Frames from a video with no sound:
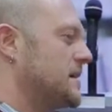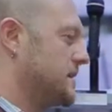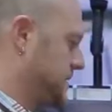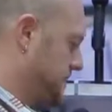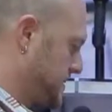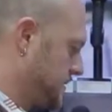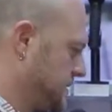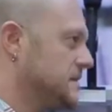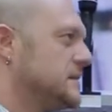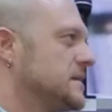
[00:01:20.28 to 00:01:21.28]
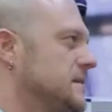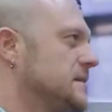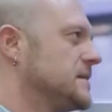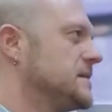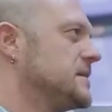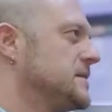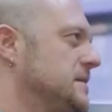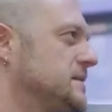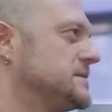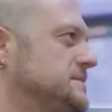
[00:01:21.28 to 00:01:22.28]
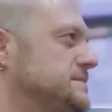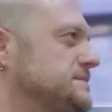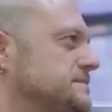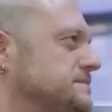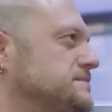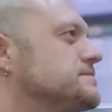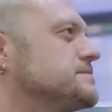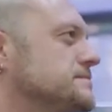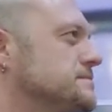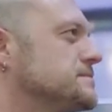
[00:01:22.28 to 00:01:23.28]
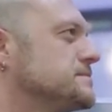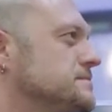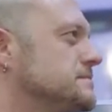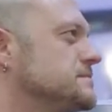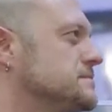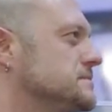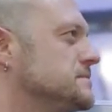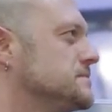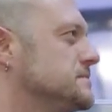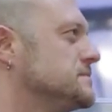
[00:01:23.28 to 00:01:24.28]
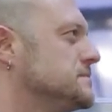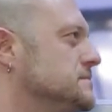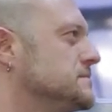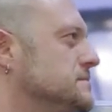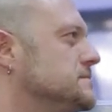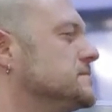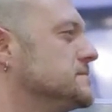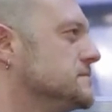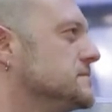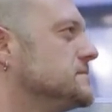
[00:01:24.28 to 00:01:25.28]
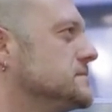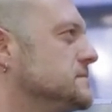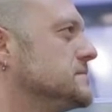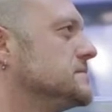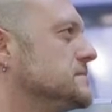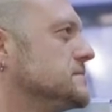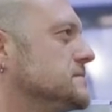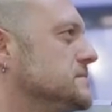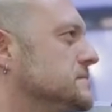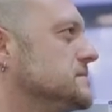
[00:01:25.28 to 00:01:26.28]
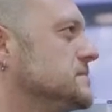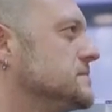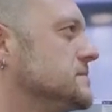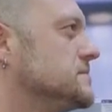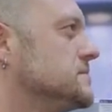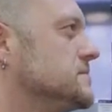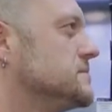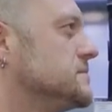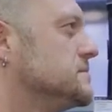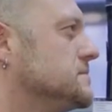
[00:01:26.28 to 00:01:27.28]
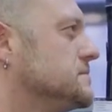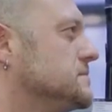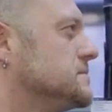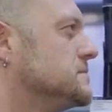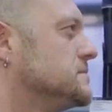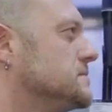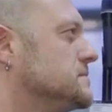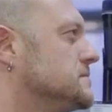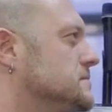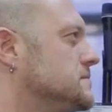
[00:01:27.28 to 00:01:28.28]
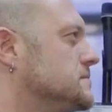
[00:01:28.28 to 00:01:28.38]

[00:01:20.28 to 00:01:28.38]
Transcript: (silent)